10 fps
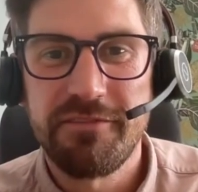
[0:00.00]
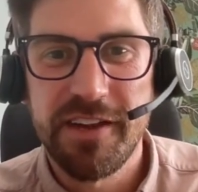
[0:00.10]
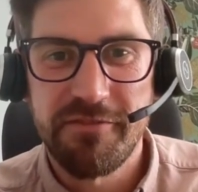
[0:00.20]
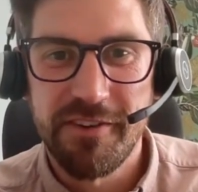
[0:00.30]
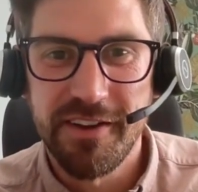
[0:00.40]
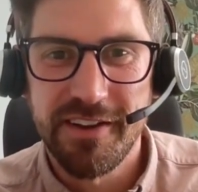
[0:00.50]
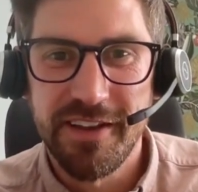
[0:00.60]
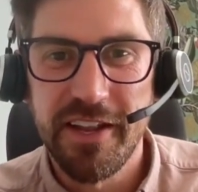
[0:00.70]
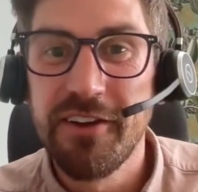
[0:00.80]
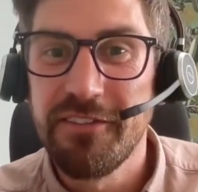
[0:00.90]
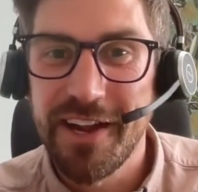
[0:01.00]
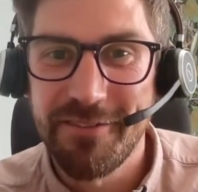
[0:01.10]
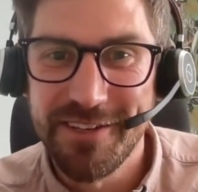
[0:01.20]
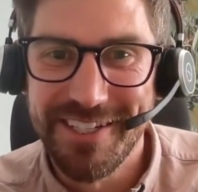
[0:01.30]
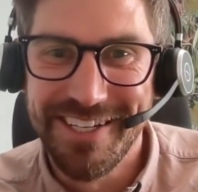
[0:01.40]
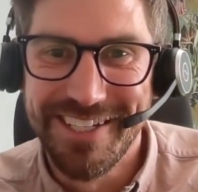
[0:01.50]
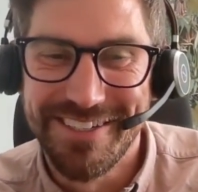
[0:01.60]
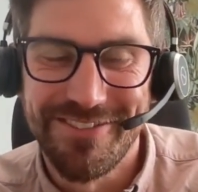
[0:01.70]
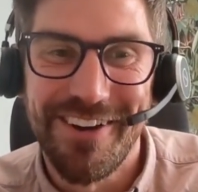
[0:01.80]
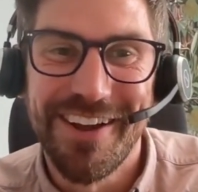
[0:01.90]
different love languages,
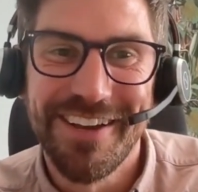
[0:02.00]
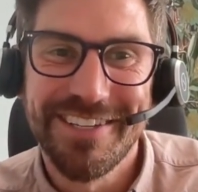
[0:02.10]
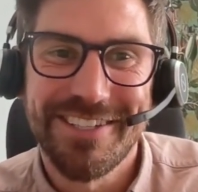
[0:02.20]
right?